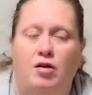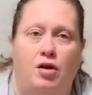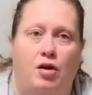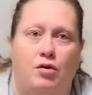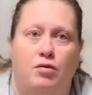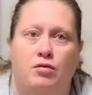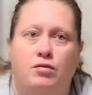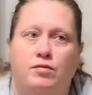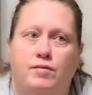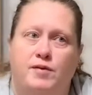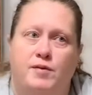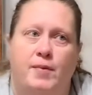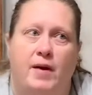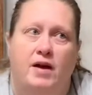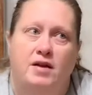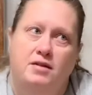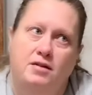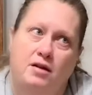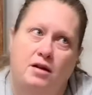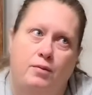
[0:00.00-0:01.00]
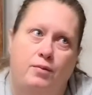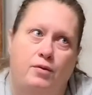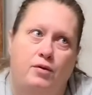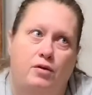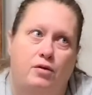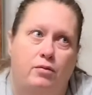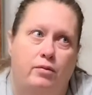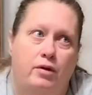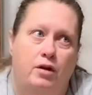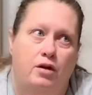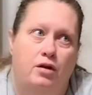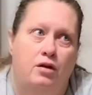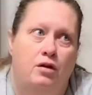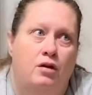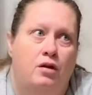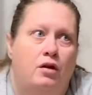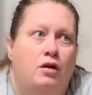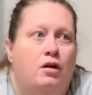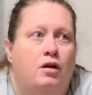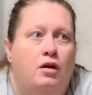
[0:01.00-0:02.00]
spice it up a little bit,
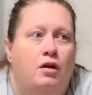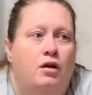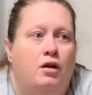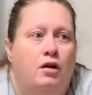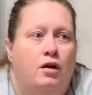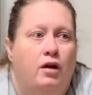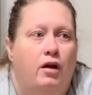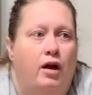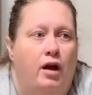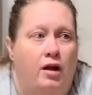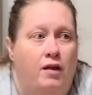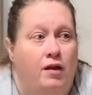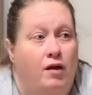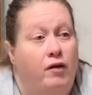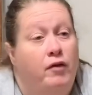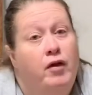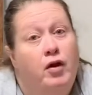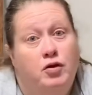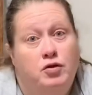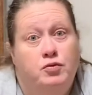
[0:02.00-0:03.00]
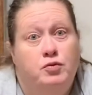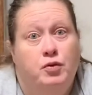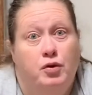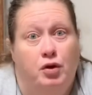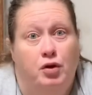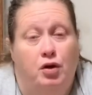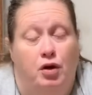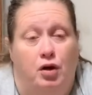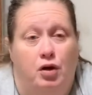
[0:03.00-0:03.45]
and those were good.